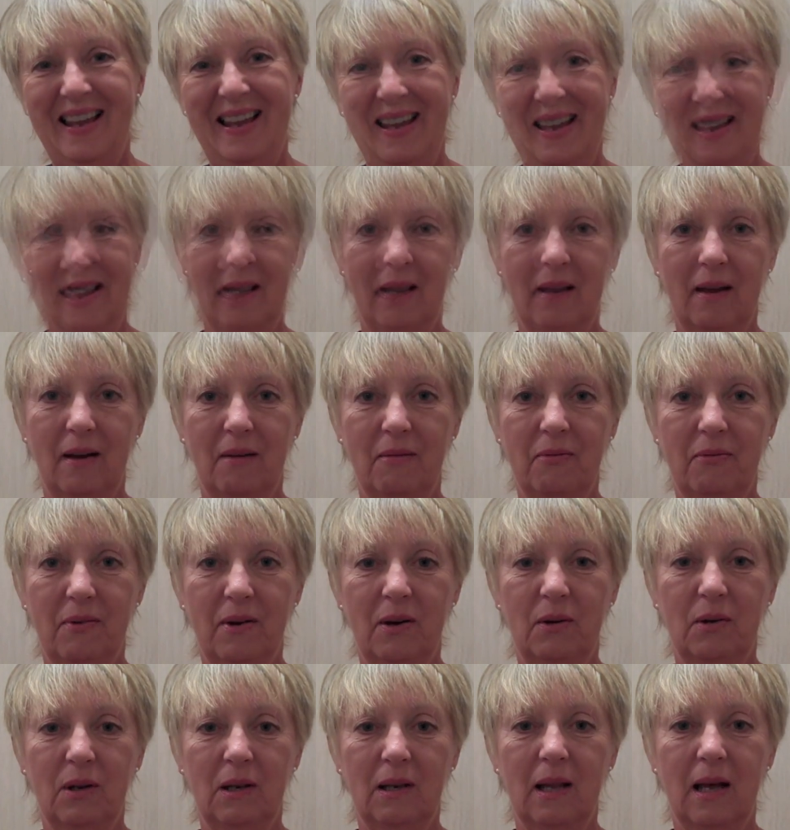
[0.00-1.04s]
but I, I,
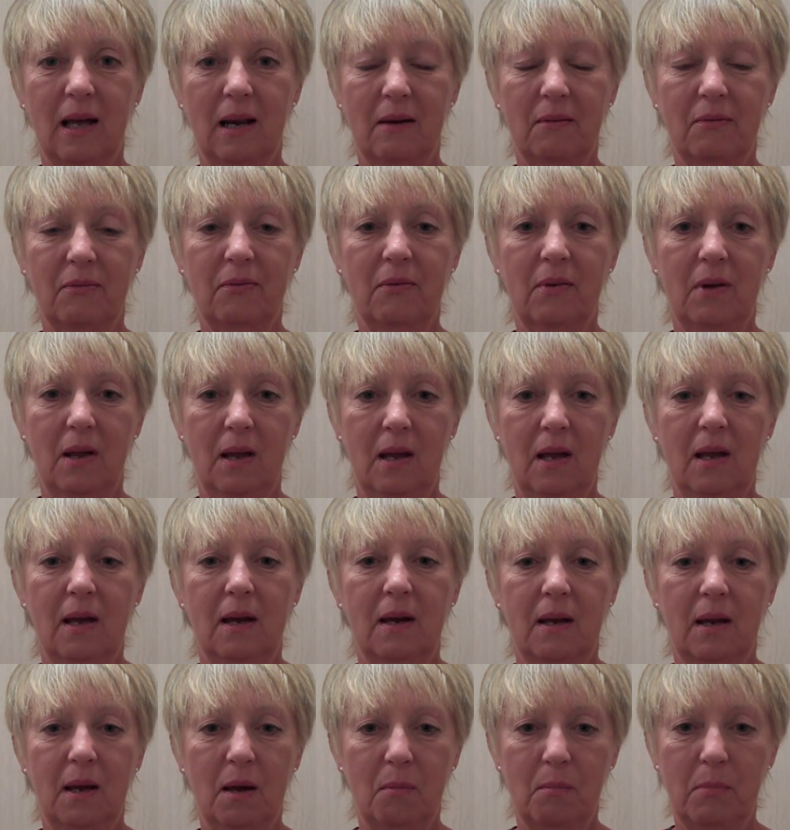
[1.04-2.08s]
found a lot of
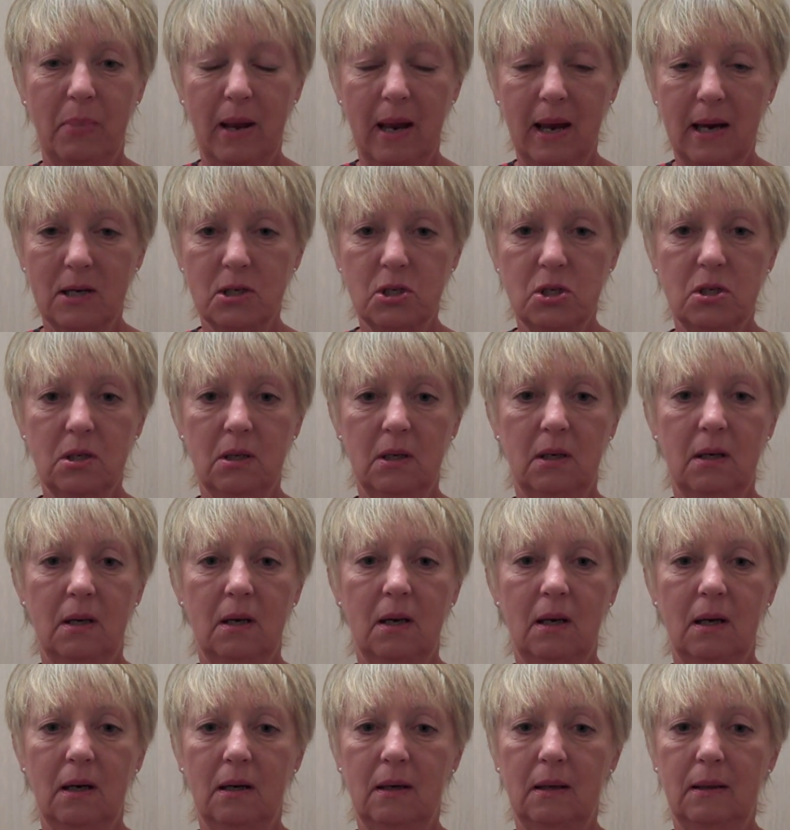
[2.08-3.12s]

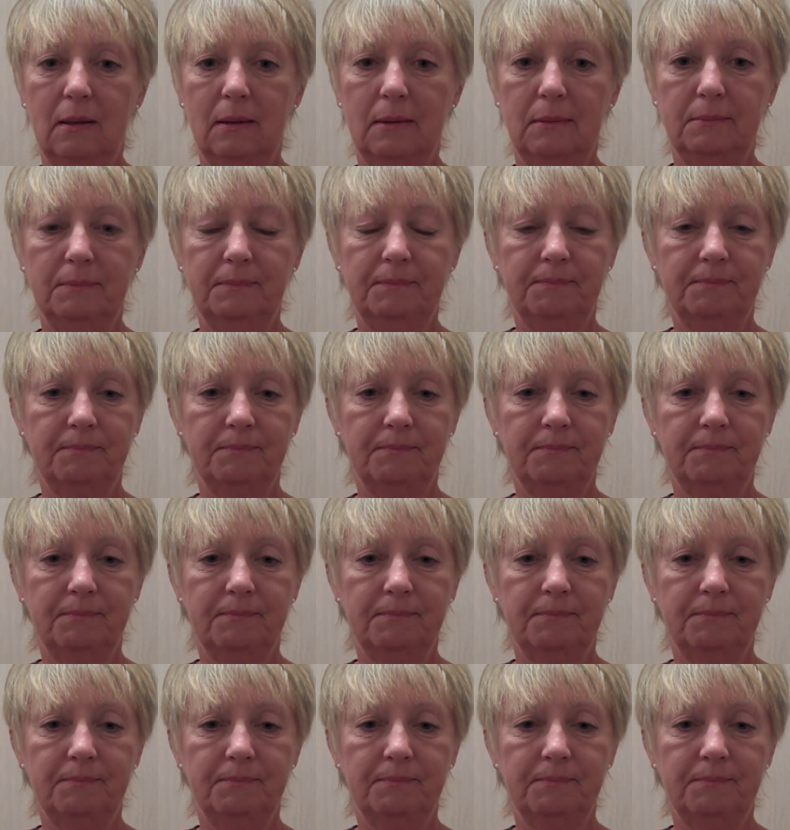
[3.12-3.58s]
compassion um,